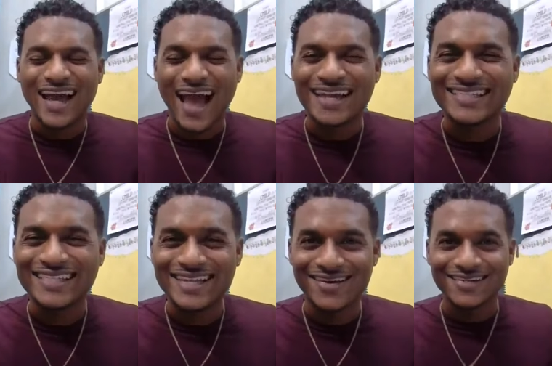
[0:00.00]

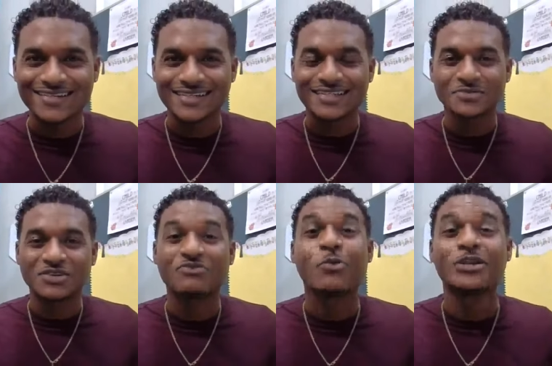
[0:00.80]
ideas in terms
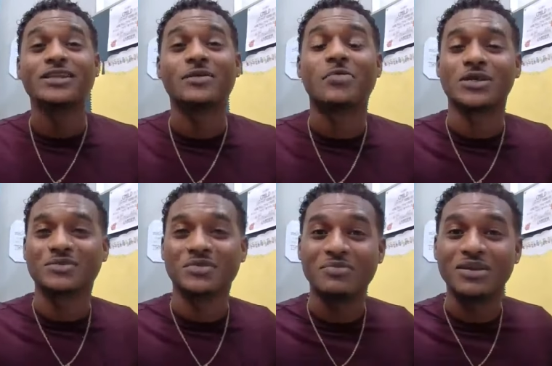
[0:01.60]
of what he could possibly